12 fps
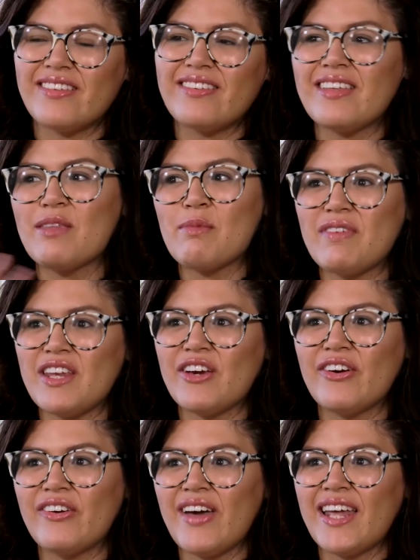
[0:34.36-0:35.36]
to send them a
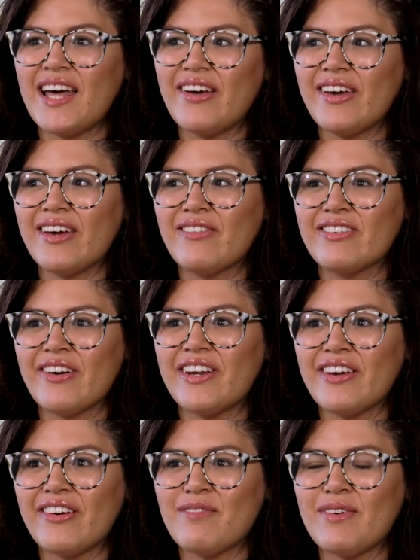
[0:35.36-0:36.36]
video, and I was going
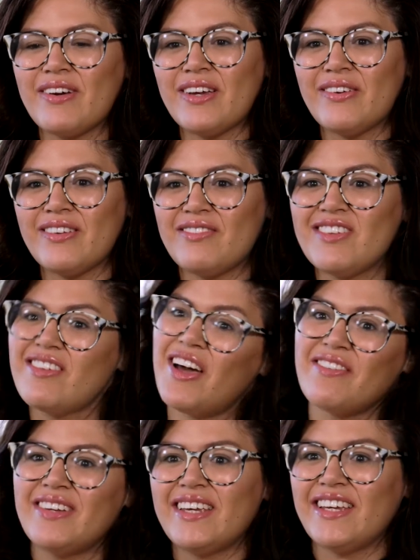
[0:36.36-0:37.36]
to go, "Merry Christmas,
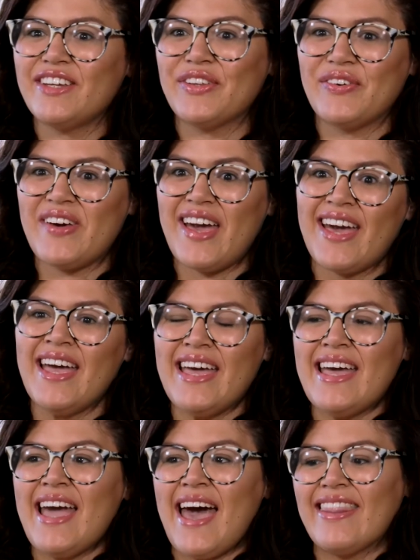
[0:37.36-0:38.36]
I'm Nakkiah Lui."
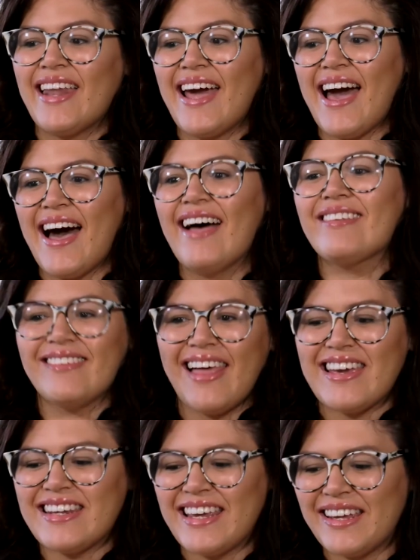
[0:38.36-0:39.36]
And then I asked
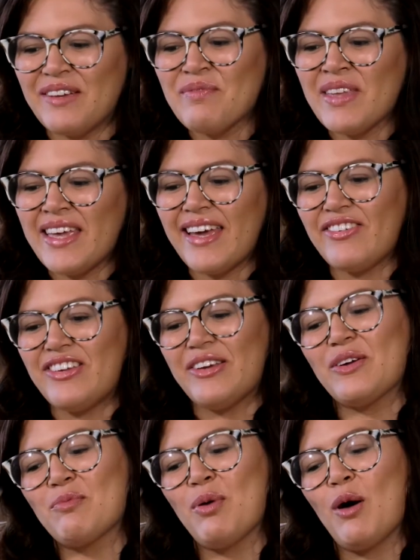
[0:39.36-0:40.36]
Lainey if she
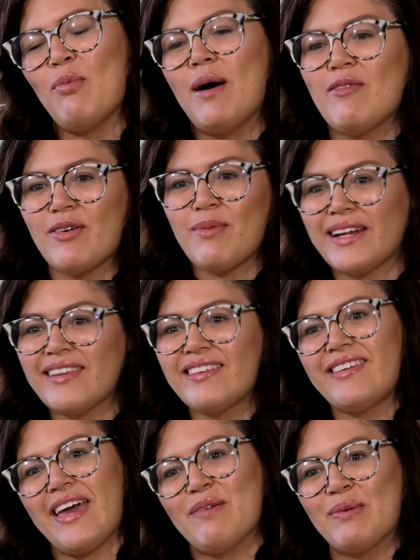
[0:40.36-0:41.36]
could pop up from under the
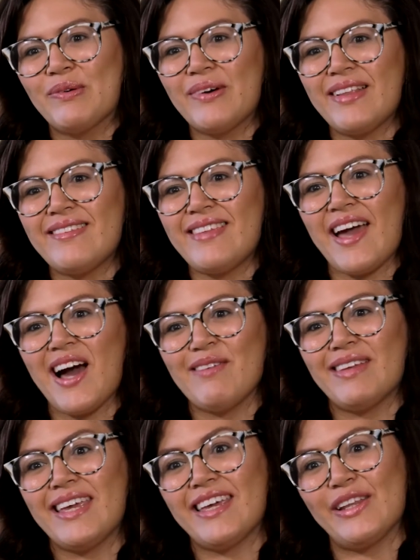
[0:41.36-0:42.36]
table and say,
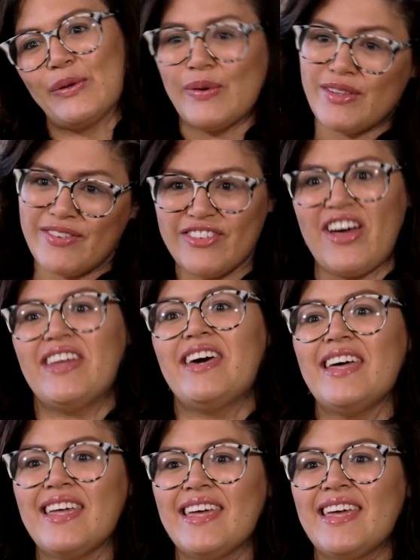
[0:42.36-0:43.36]
"I'm Nakkiah Lui's
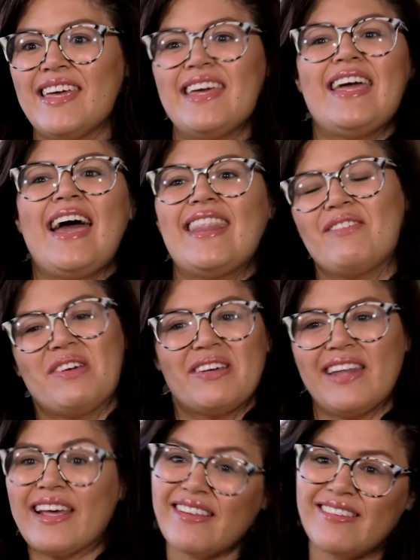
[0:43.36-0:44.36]
vagina," and then we
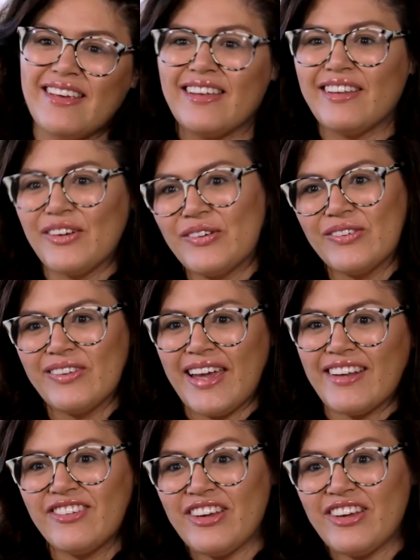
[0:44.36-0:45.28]
could like sing a little like